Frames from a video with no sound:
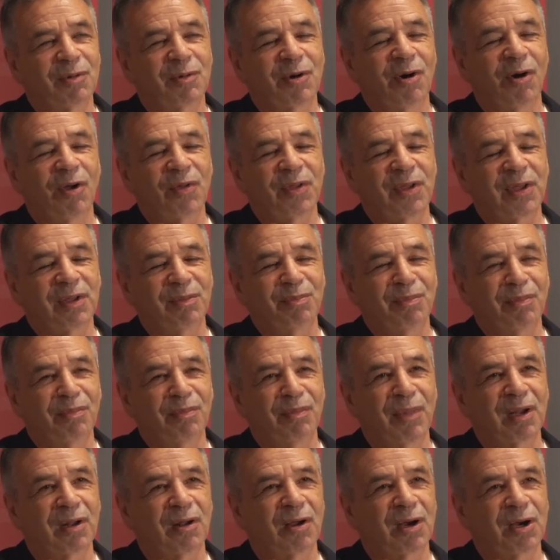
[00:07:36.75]
called the
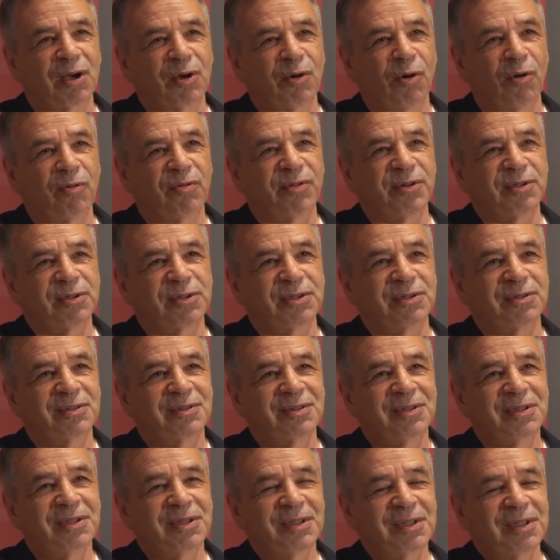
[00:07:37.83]
Metal Art Gophers,
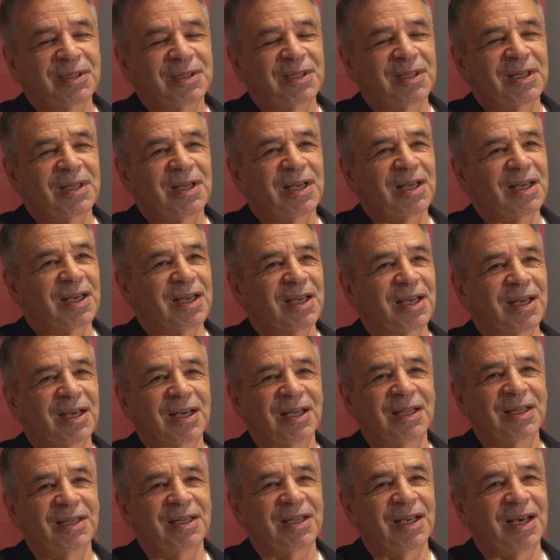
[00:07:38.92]

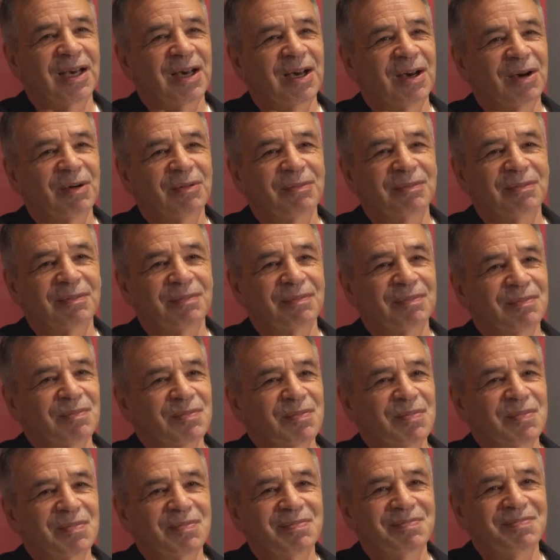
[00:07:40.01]
and uh,
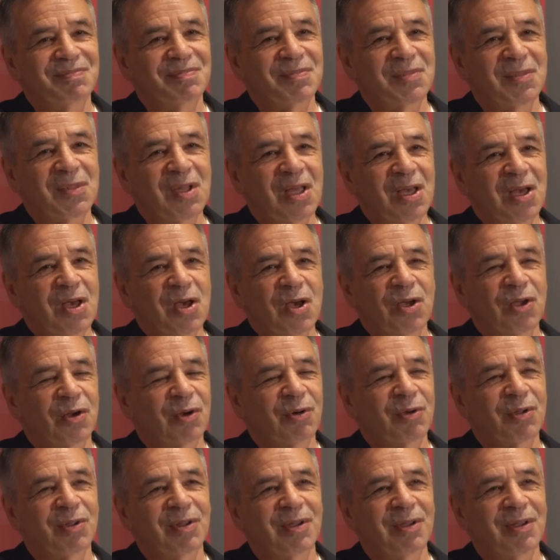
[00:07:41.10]
you
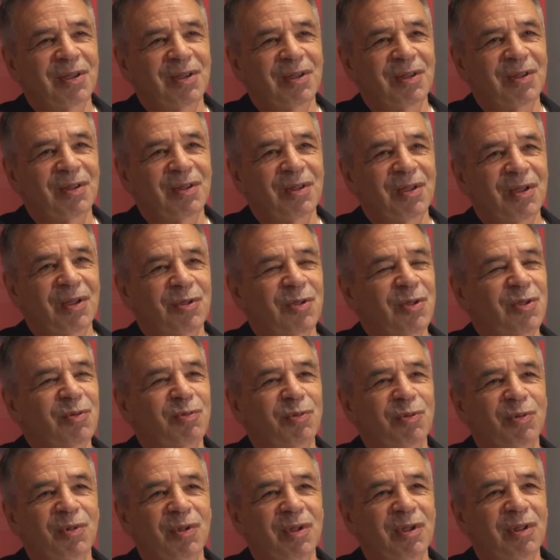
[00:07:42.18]
know, it, just
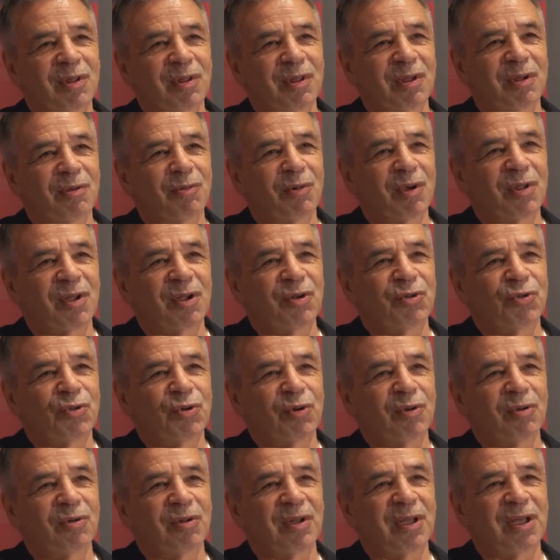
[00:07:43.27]
was it, it, was a
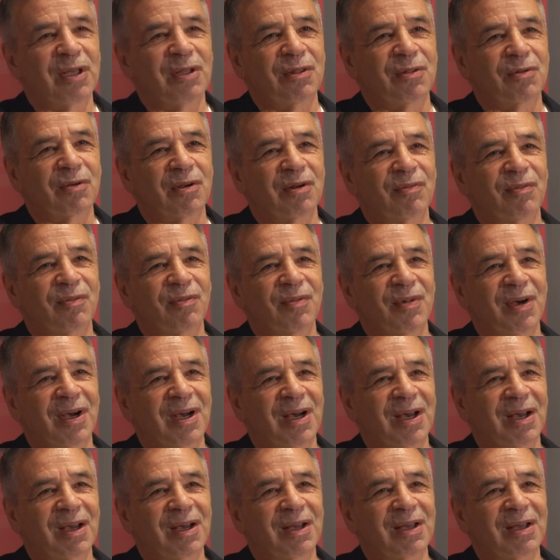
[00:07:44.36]
truly sort of
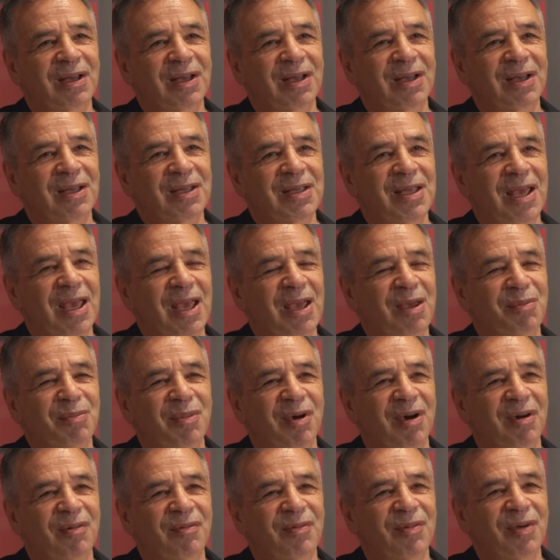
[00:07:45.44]
uh, game
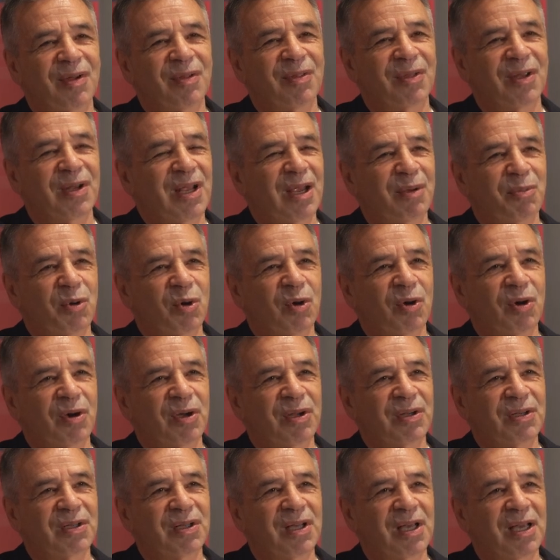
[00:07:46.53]
of the
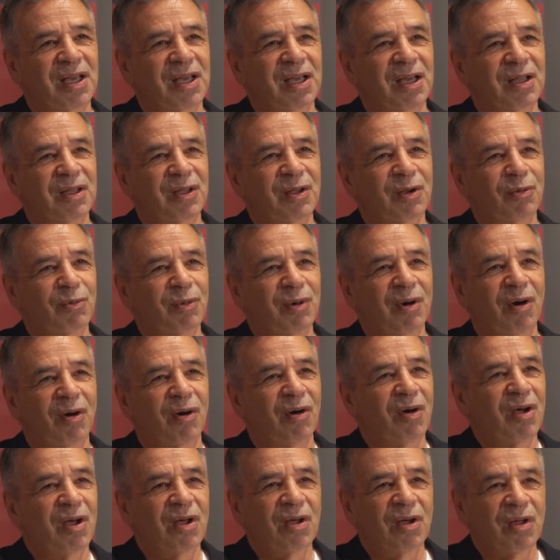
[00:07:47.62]
neighborhood, and you know,
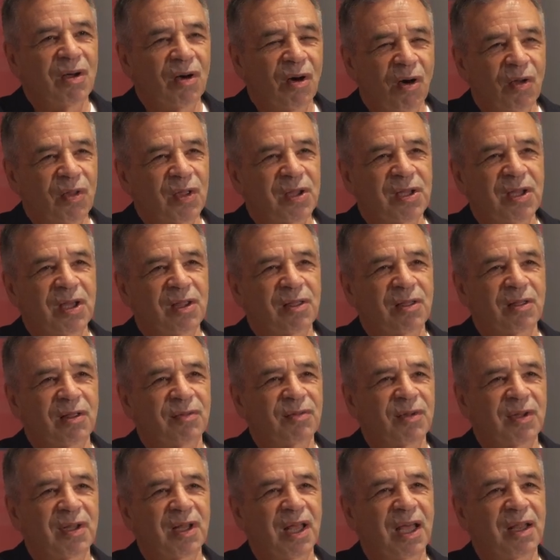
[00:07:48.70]
all, all the kids
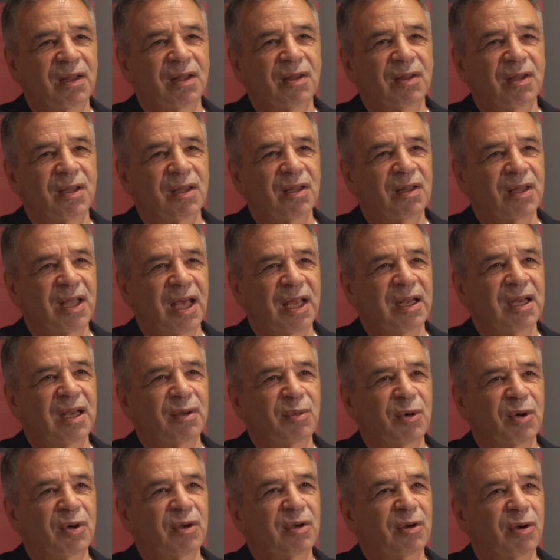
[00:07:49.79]
lived in that in that
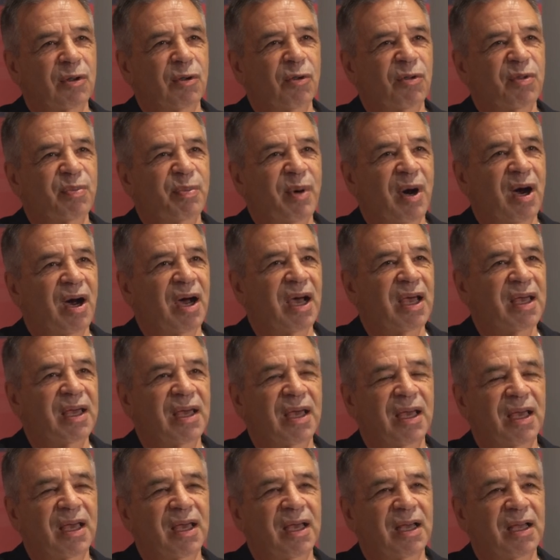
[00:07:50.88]
neighborhood or close by,
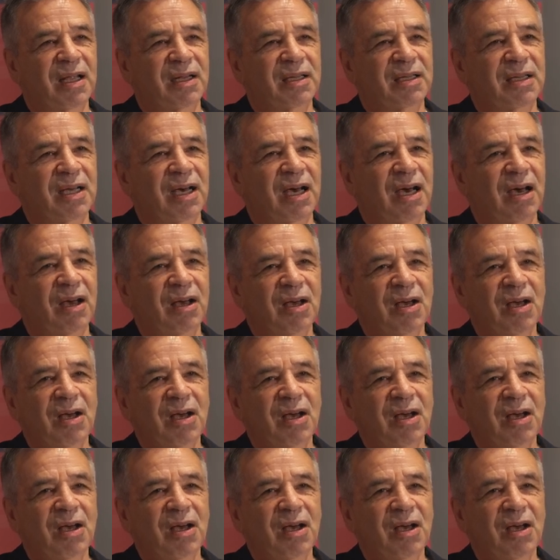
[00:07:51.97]
and uh,